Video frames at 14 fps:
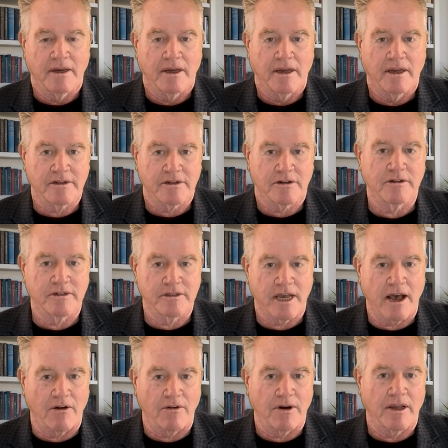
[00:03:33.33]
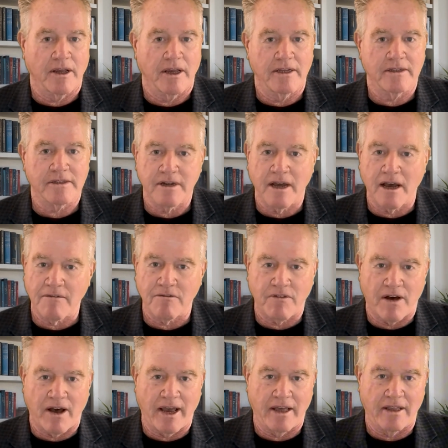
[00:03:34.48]
It turns out it's not
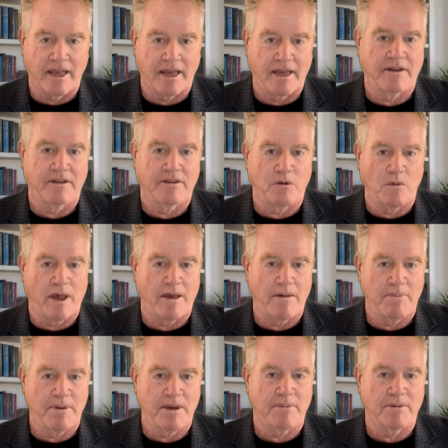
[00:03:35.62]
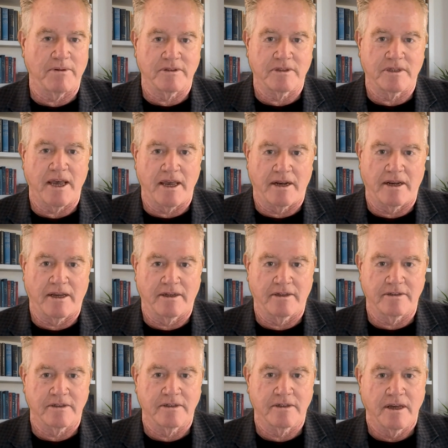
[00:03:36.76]
violated the way people say it
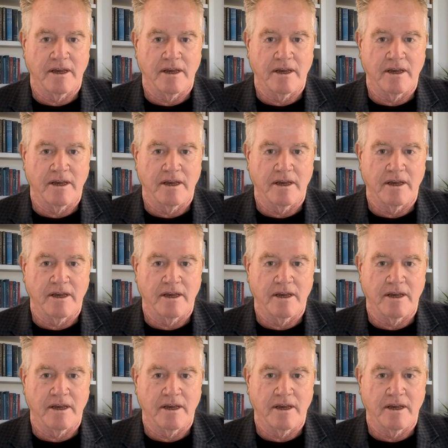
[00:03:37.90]
is.